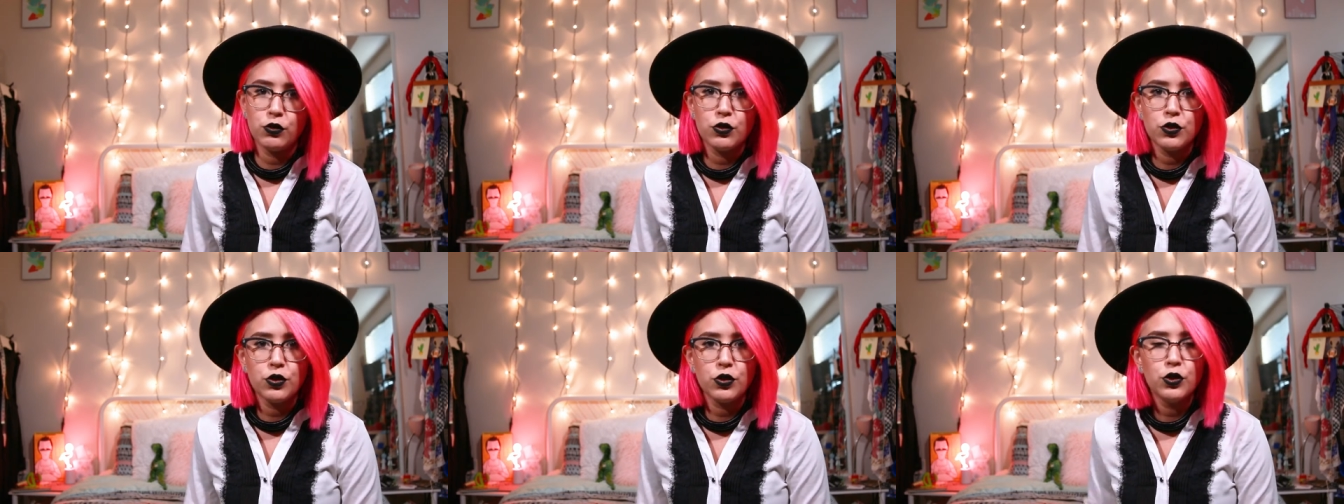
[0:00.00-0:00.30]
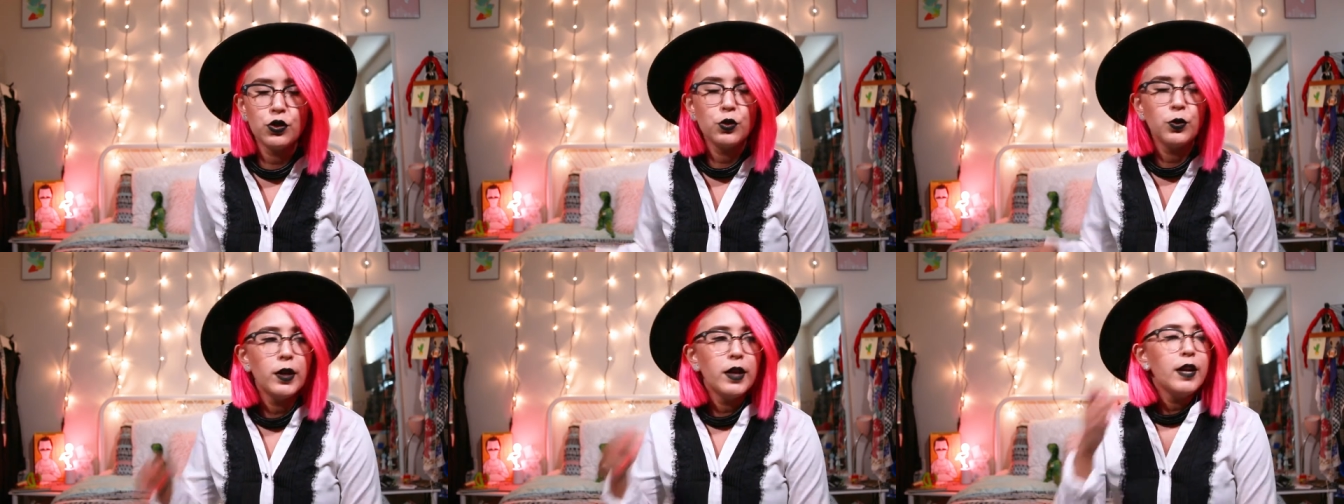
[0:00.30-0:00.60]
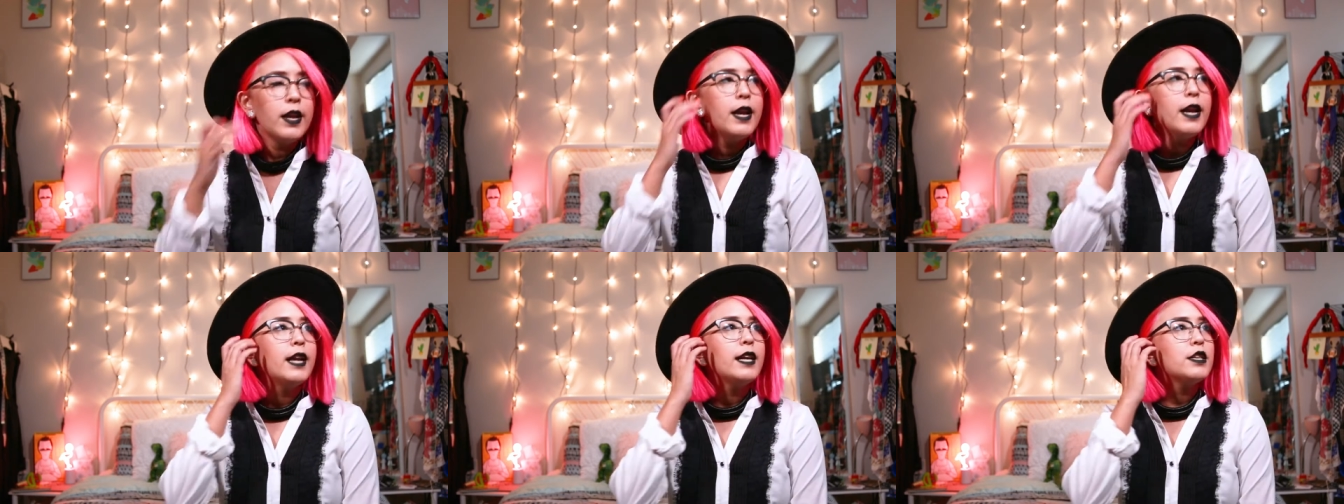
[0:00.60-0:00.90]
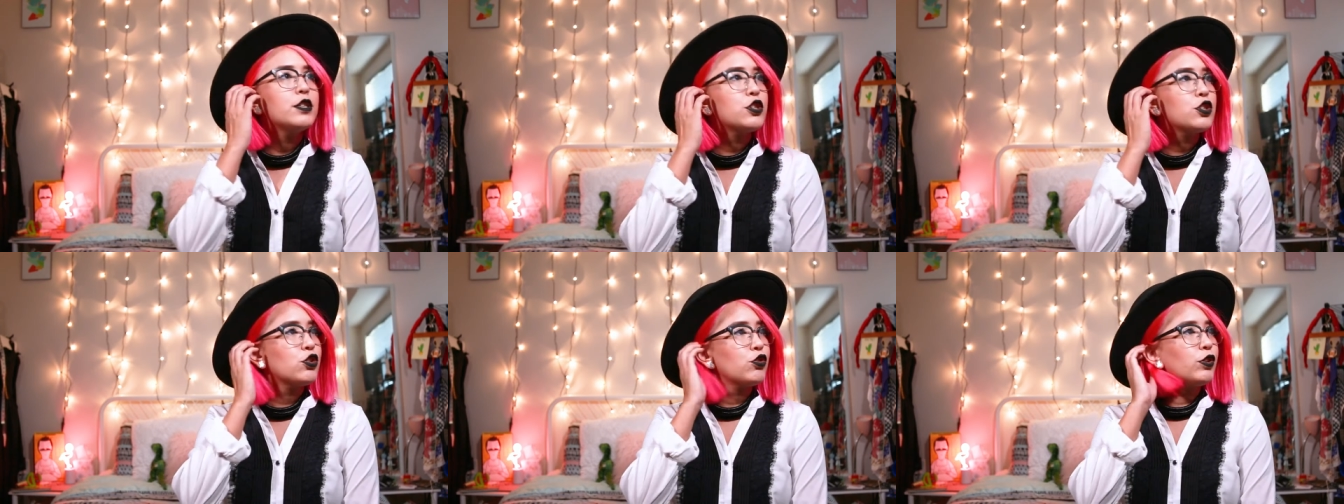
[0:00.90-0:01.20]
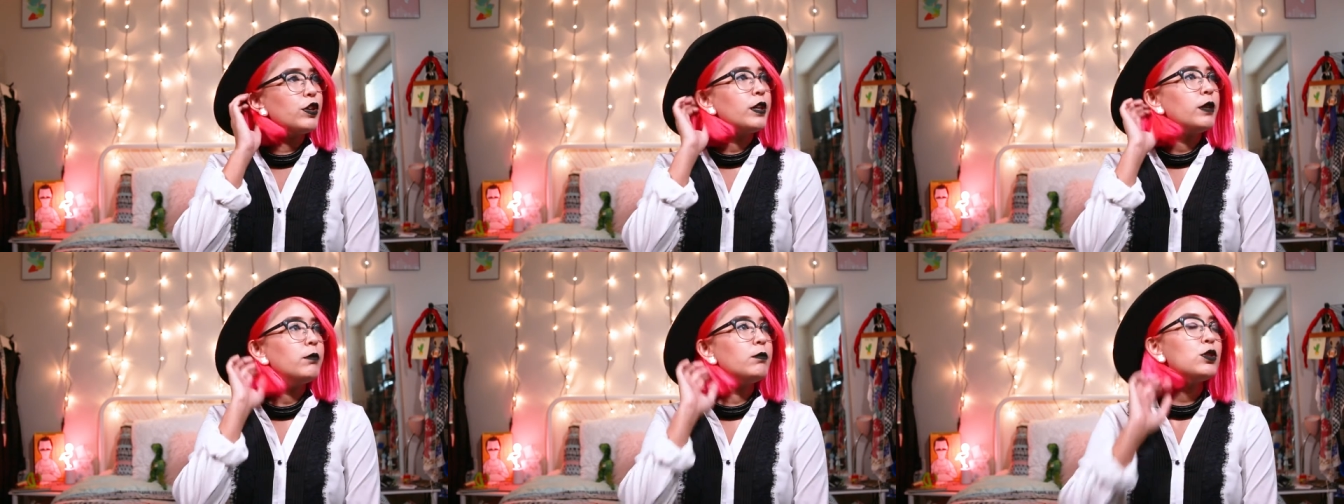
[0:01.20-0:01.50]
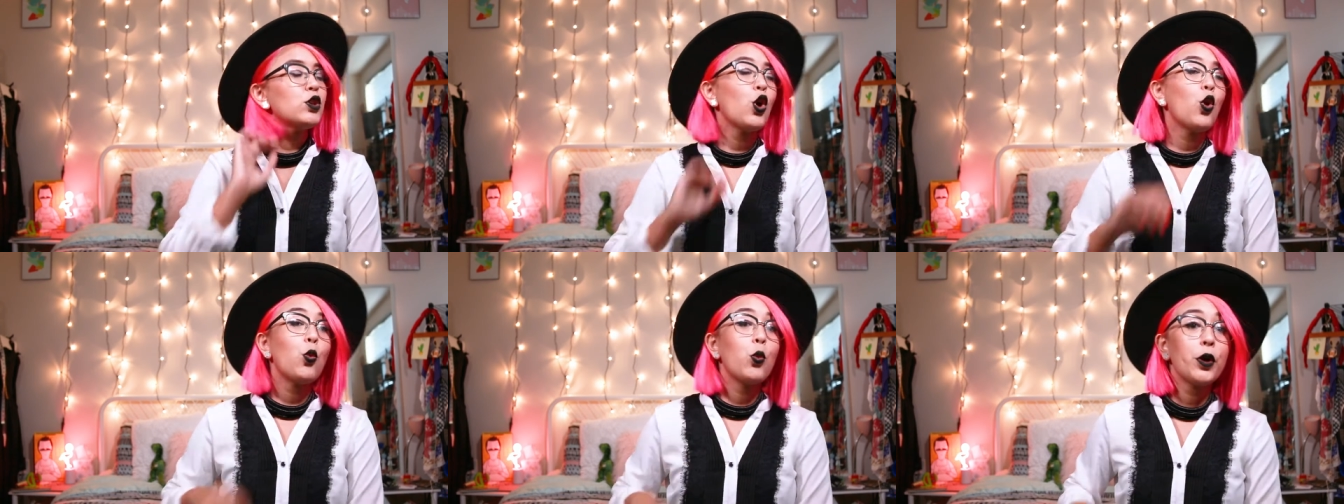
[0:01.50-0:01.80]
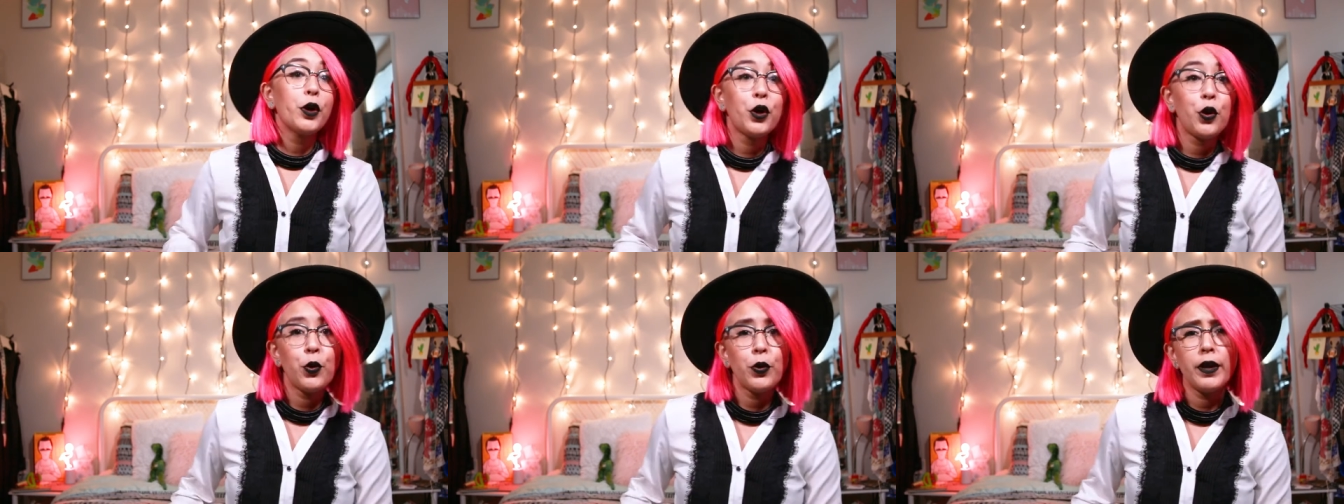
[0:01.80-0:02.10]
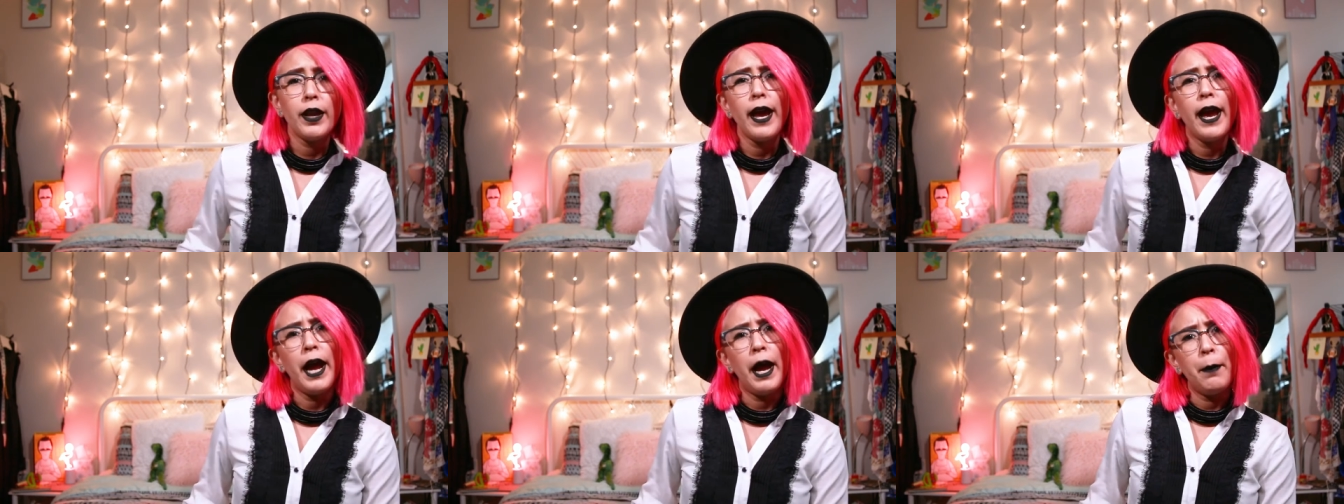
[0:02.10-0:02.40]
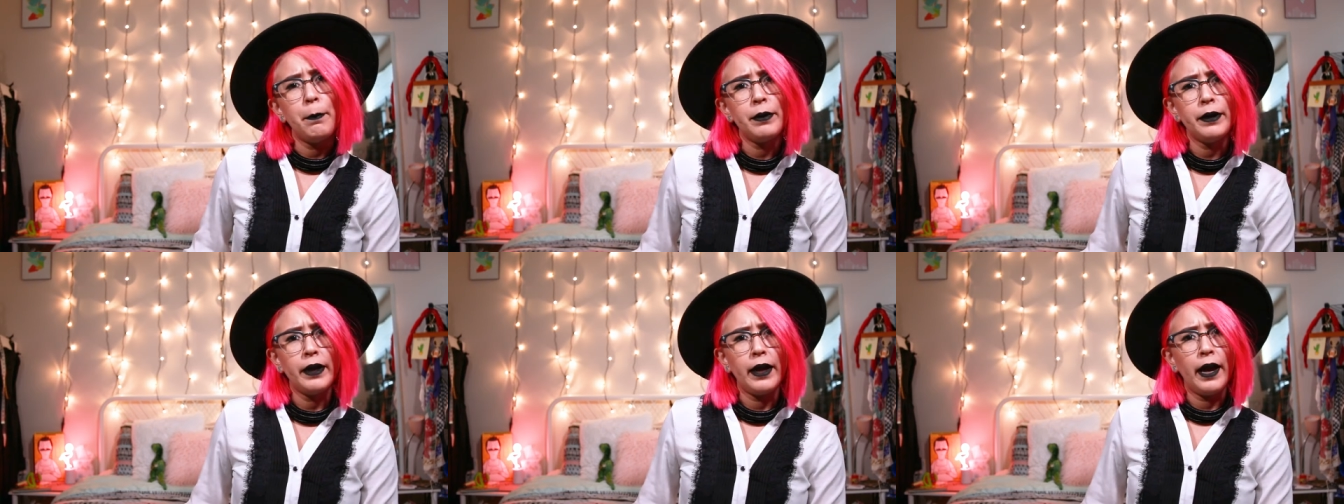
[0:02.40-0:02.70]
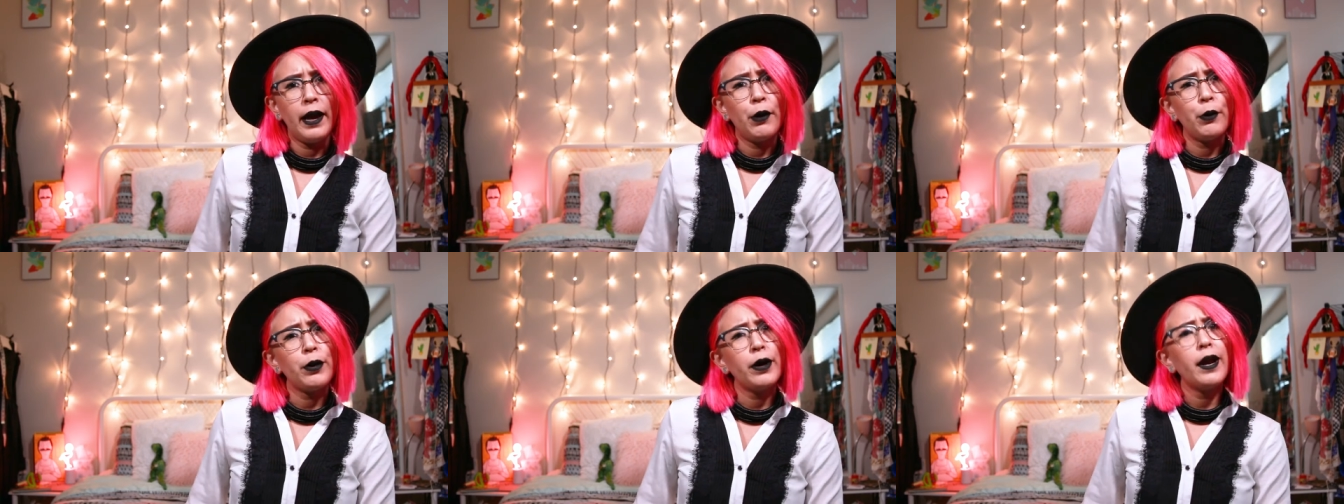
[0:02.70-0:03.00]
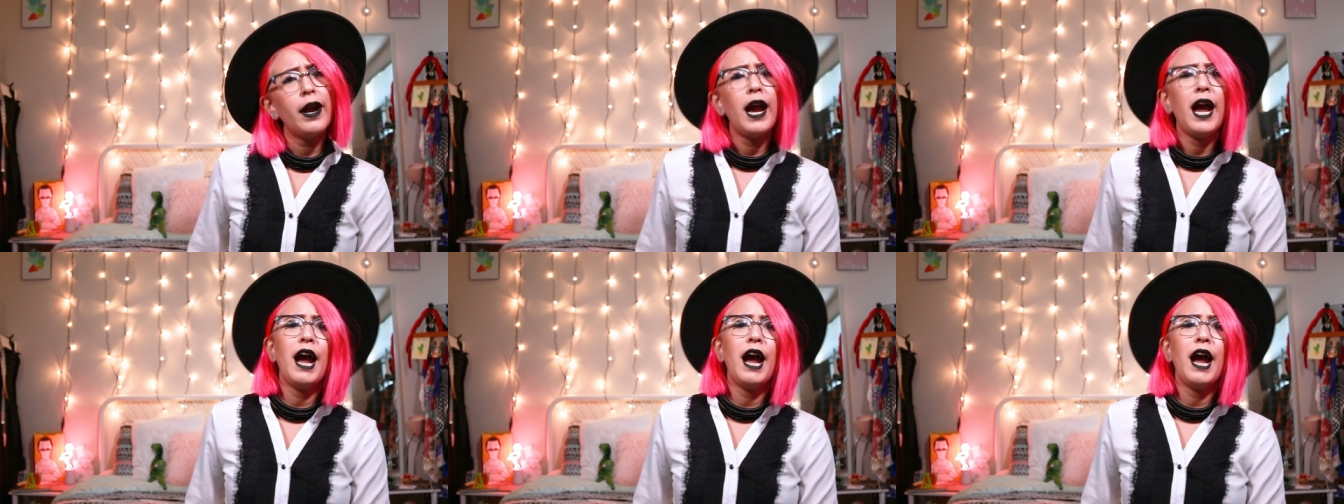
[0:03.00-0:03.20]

Two, it screams, we're going to happy hour